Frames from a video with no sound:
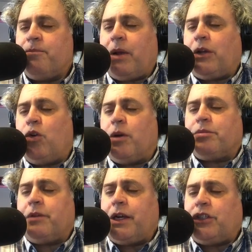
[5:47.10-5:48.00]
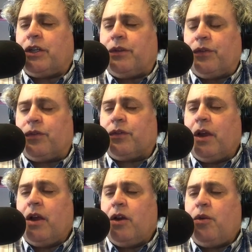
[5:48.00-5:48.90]
by corporations
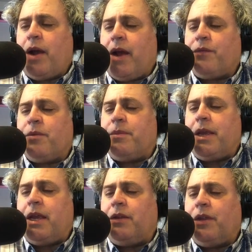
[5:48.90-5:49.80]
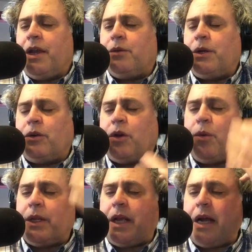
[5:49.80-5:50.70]
who have them in there. We don't know
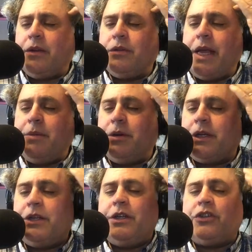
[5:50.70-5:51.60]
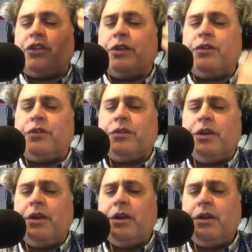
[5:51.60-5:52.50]
what kind of labor conditions,
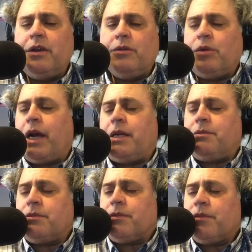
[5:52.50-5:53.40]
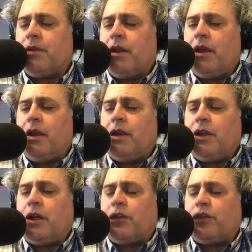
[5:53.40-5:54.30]
right?
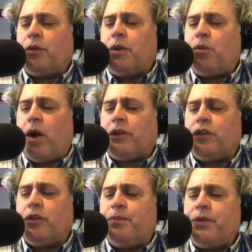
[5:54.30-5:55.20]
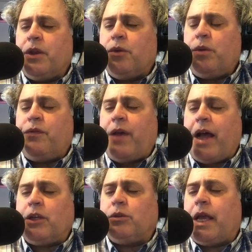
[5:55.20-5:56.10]
So we
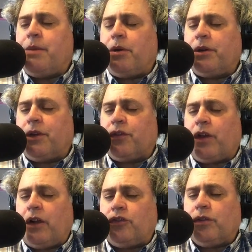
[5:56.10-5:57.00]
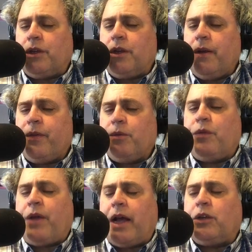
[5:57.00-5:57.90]
value labor in this country.
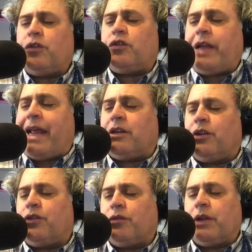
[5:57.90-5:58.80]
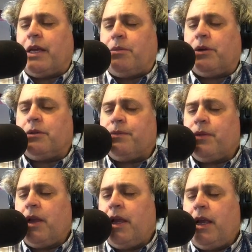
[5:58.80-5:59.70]
We value standards of labor.
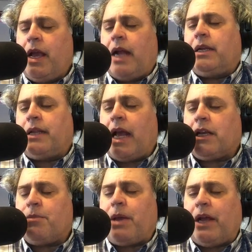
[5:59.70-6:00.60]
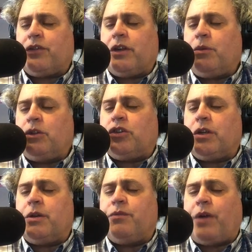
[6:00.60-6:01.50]
And in that capacity, we
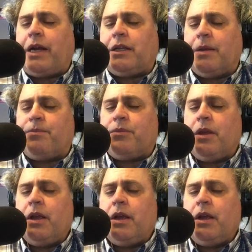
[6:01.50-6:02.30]
should invite them